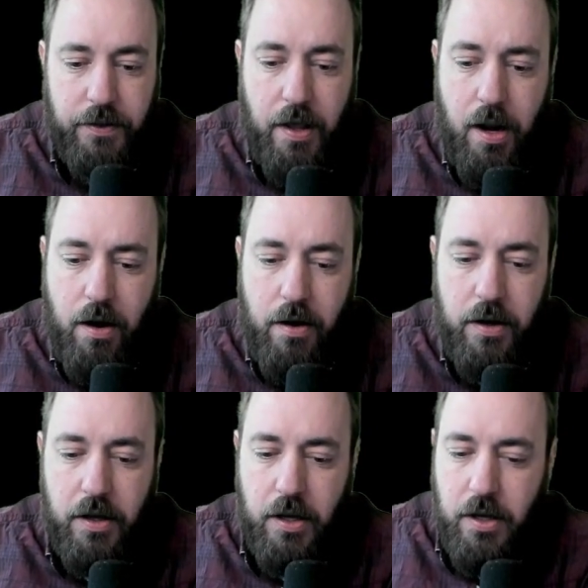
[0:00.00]
there.
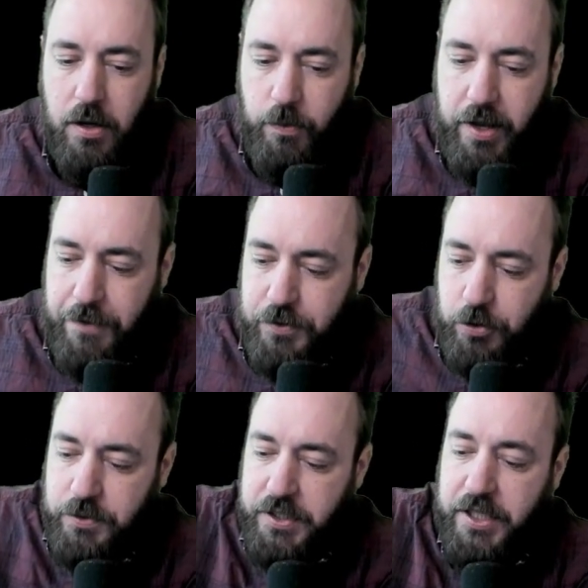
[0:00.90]
We have
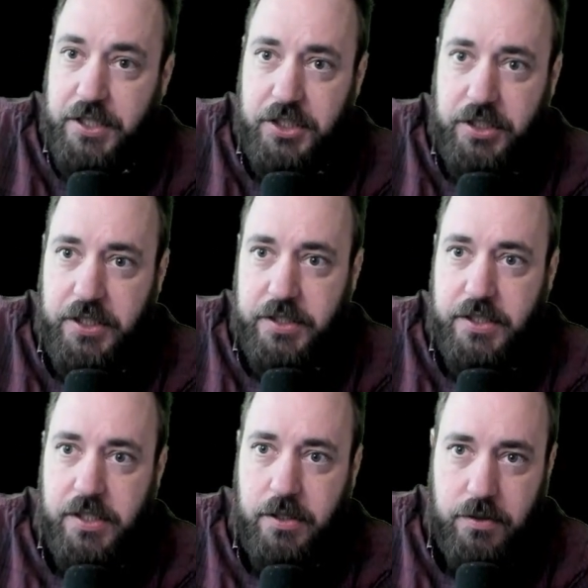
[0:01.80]
2 DSGs.